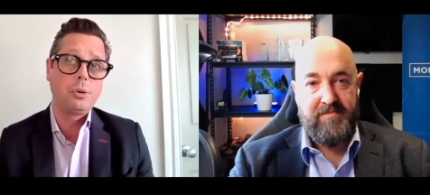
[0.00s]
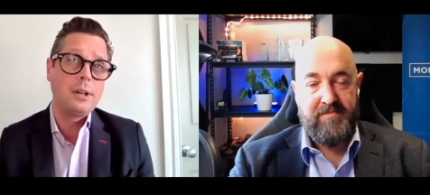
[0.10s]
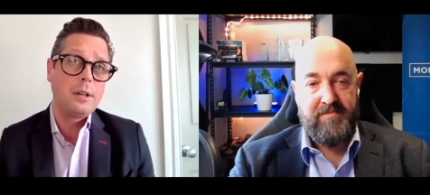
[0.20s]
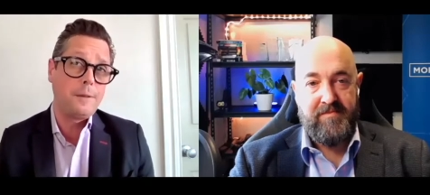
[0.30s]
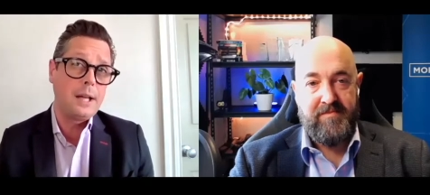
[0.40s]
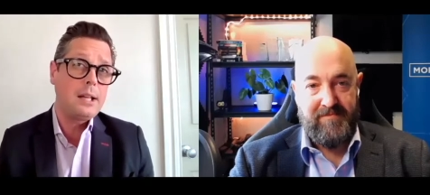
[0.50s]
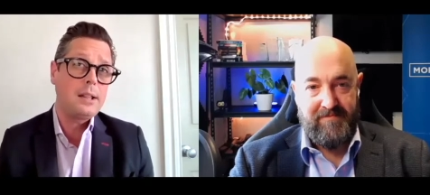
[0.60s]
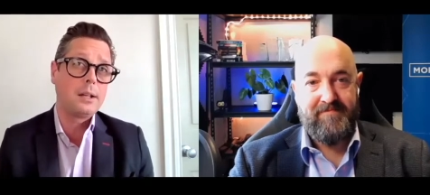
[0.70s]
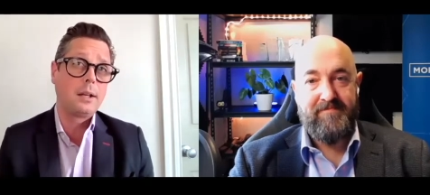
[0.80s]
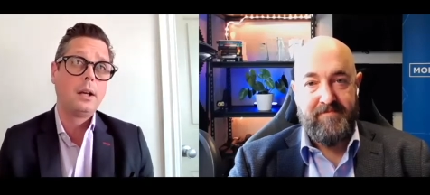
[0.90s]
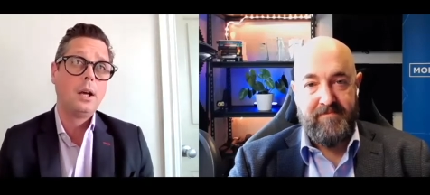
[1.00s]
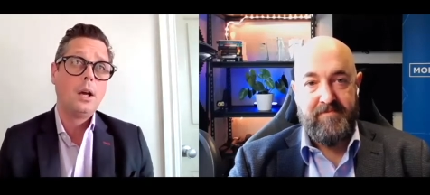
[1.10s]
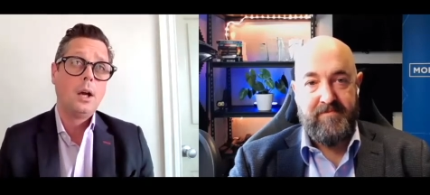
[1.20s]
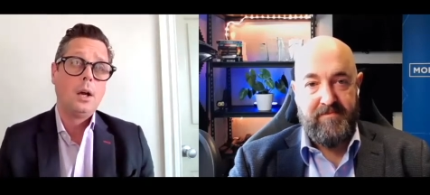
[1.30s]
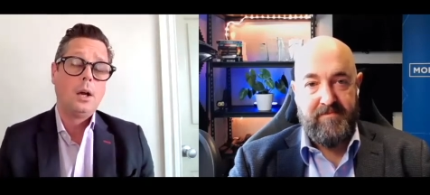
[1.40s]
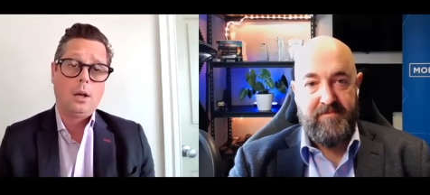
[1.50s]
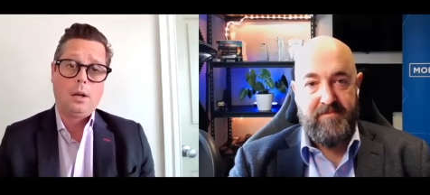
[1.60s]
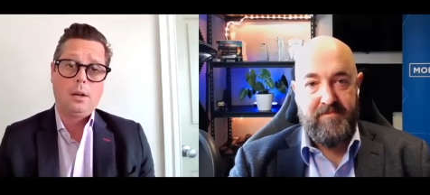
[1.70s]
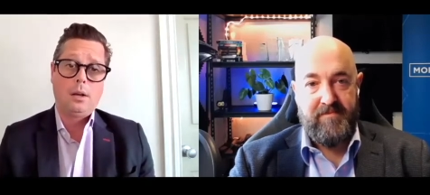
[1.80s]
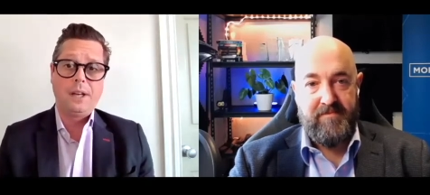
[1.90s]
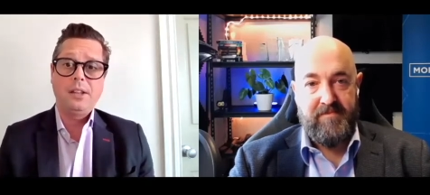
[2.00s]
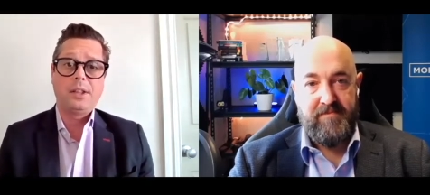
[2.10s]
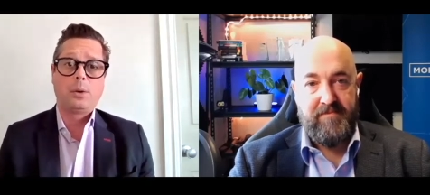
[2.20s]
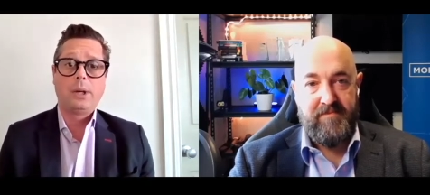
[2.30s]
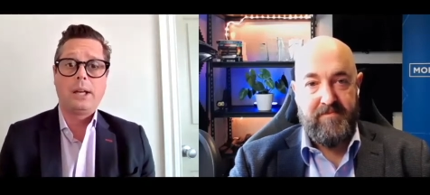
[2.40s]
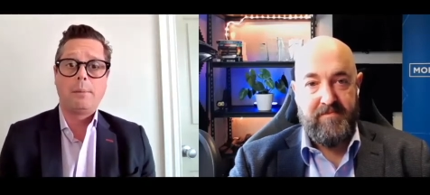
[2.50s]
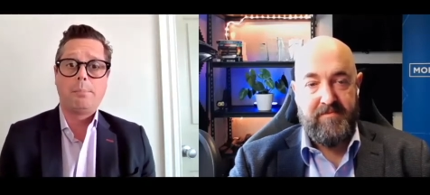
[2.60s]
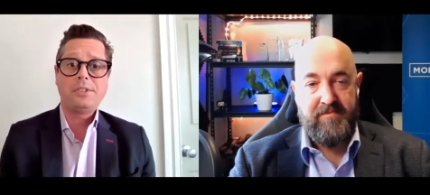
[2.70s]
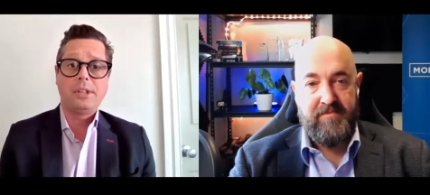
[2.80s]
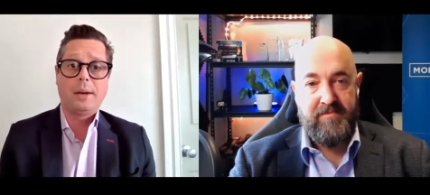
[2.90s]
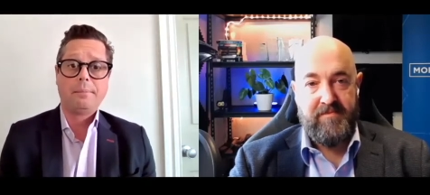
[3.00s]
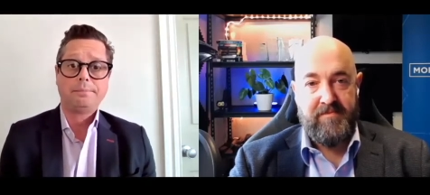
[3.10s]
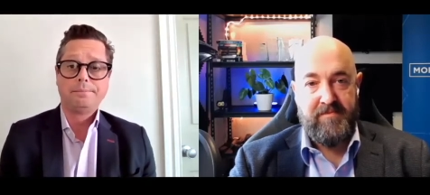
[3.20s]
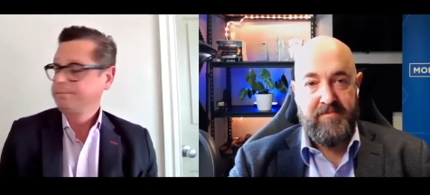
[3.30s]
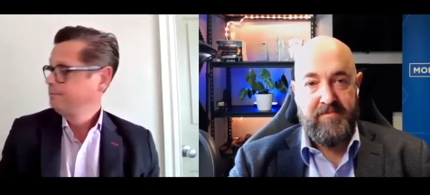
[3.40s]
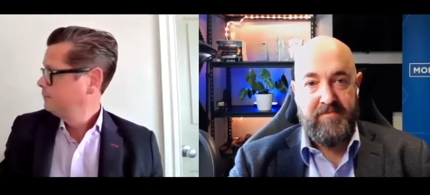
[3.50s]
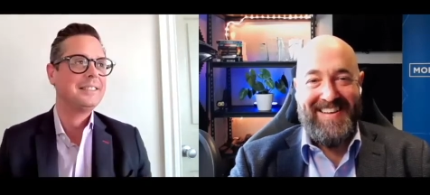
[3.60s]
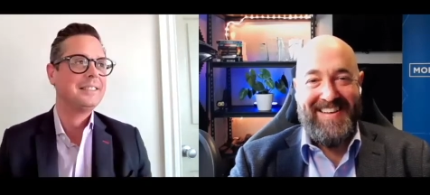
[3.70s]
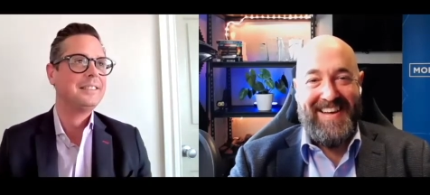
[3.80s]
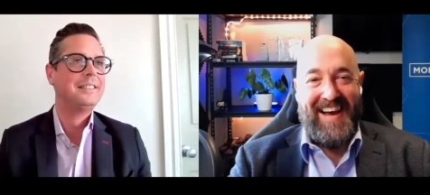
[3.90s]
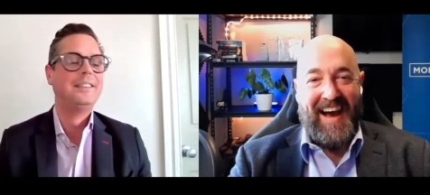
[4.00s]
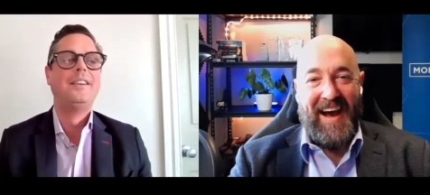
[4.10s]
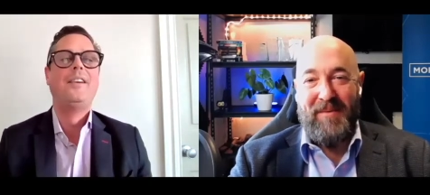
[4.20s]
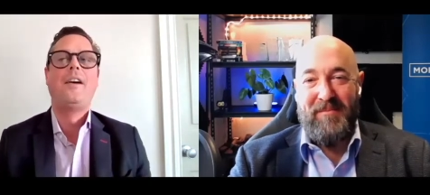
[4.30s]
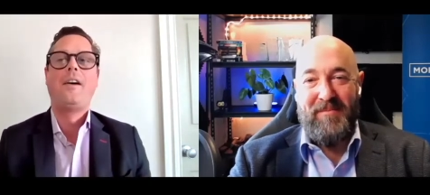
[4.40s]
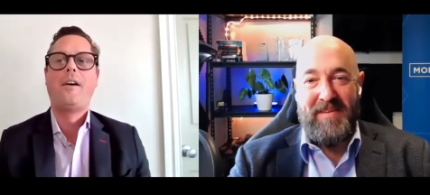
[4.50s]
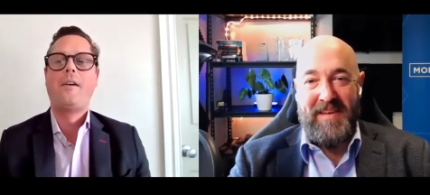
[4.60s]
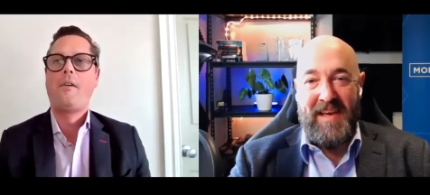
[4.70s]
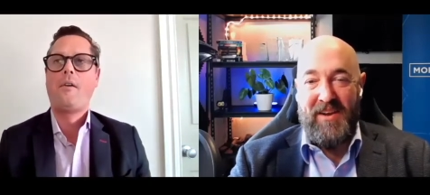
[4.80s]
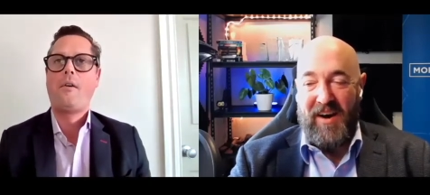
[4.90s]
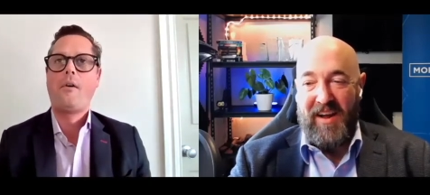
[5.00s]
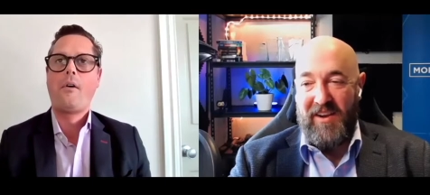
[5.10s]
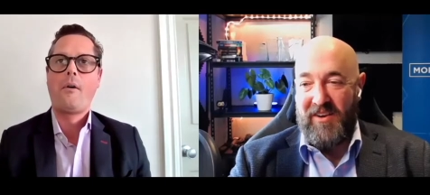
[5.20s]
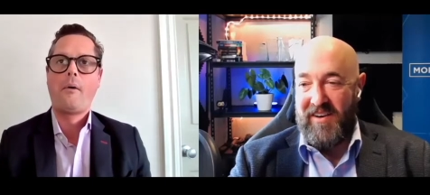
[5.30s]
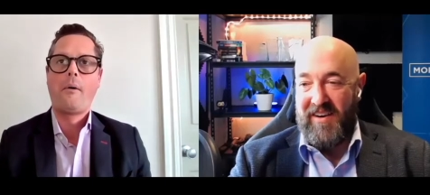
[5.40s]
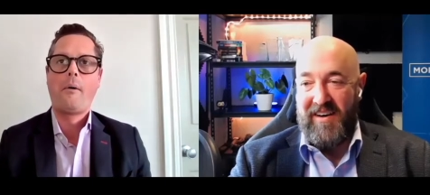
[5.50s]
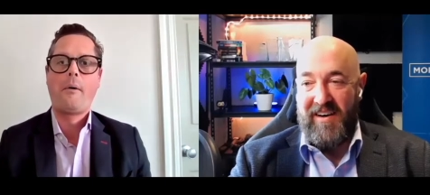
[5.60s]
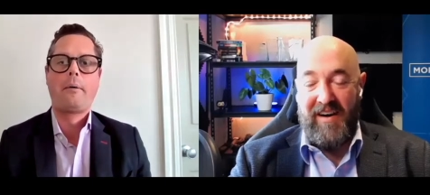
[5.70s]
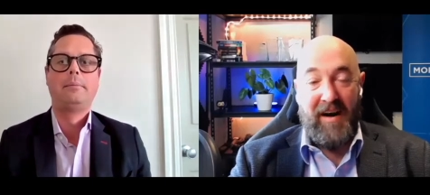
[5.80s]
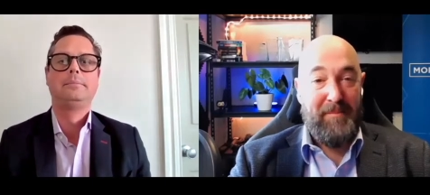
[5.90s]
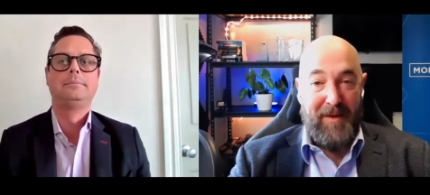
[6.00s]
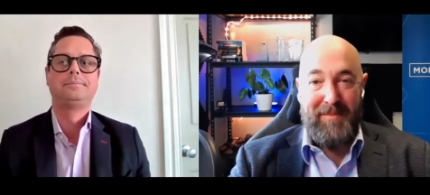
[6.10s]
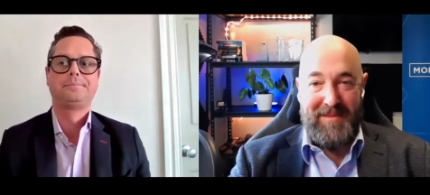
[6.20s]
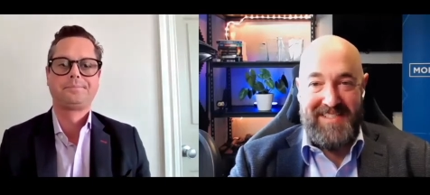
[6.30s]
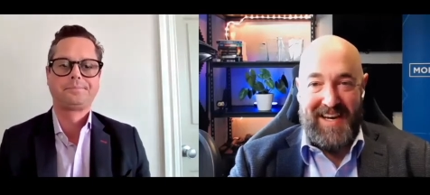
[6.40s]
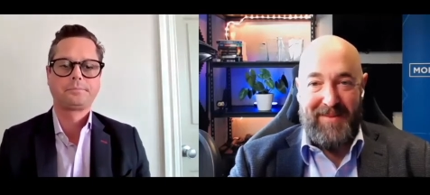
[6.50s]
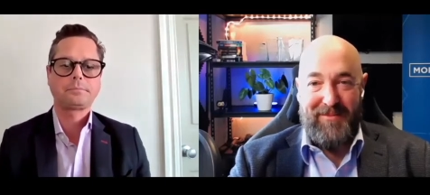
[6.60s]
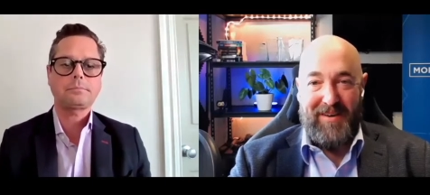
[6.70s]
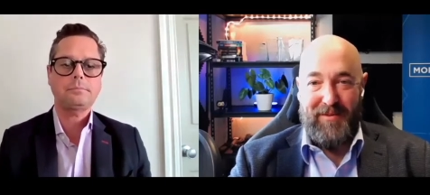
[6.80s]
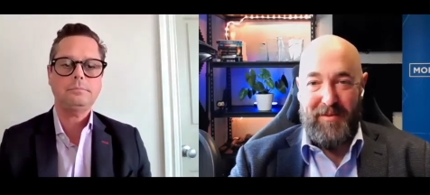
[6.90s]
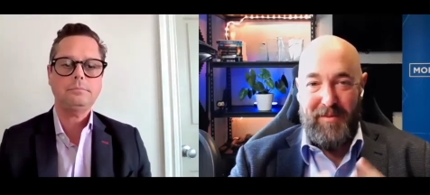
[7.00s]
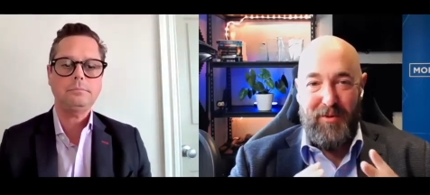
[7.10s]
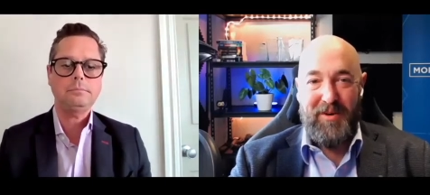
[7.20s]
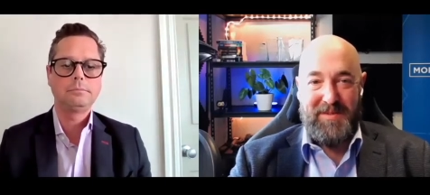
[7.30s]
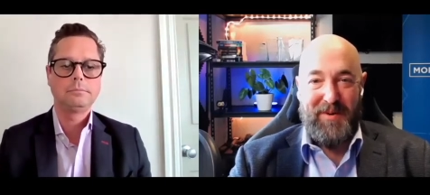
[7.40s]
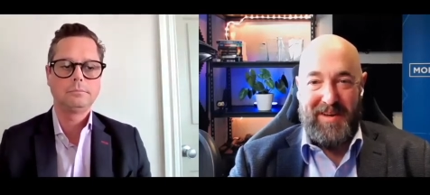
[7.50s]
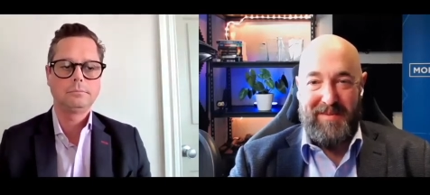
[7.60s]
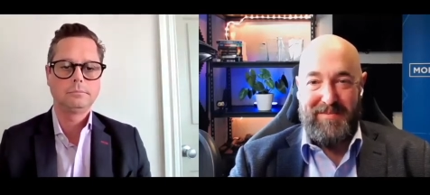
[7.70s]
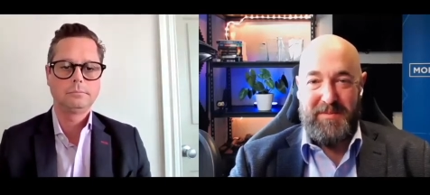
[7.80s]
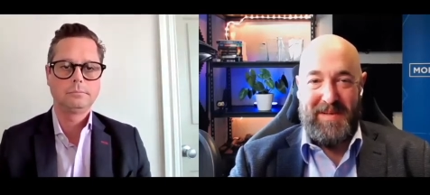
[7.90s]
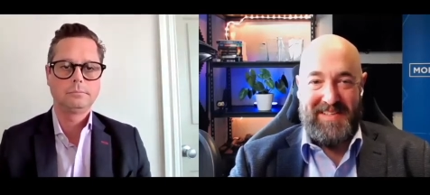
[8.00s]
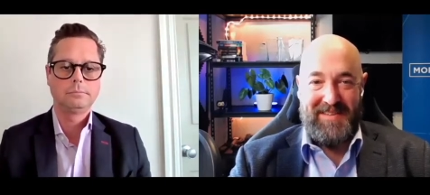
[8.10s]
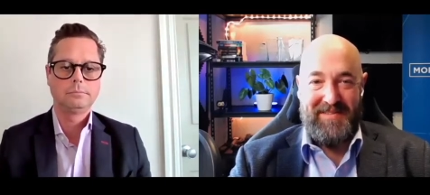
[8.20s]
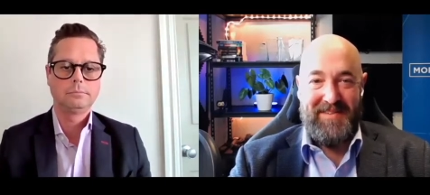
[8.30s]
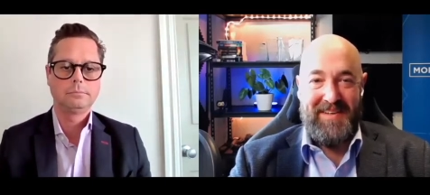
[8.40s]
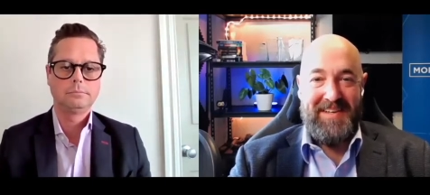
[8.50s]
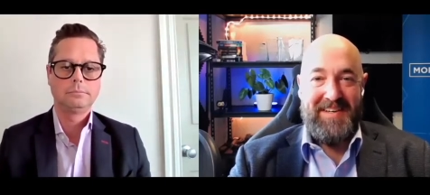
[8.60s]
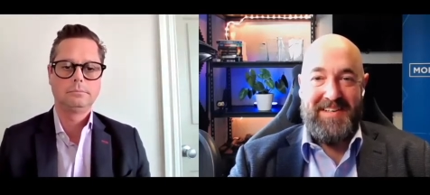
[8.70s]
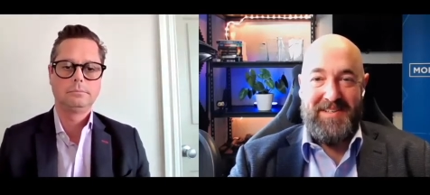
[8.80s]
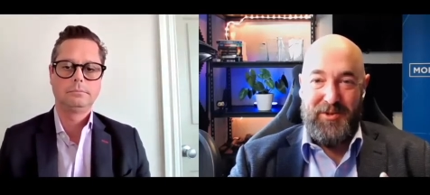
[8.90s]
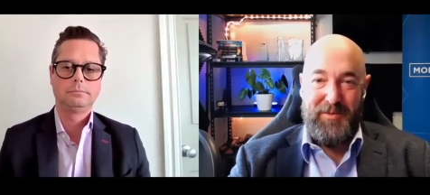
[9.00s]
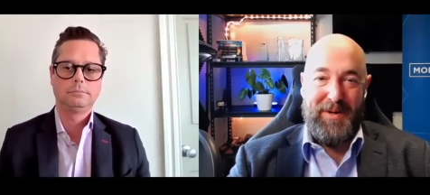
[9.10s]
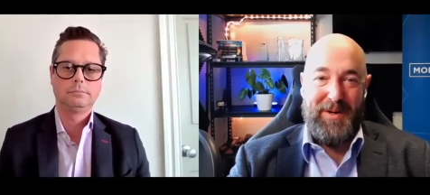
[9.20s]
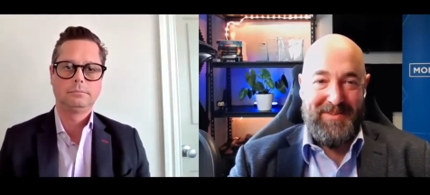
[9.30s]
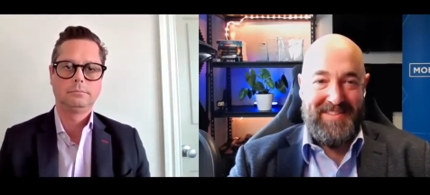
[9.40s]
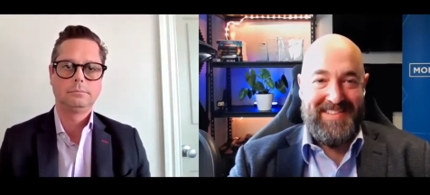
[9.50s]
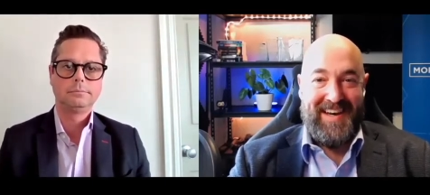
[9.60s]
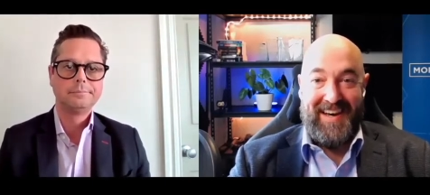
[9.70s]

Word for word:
Speaker 1: And if anything, if anything, we're getting busier.
Speaker 2: Um, yeah, no, I, look, I'm I'm the same, right? From a mortgage broking perspective, new builds are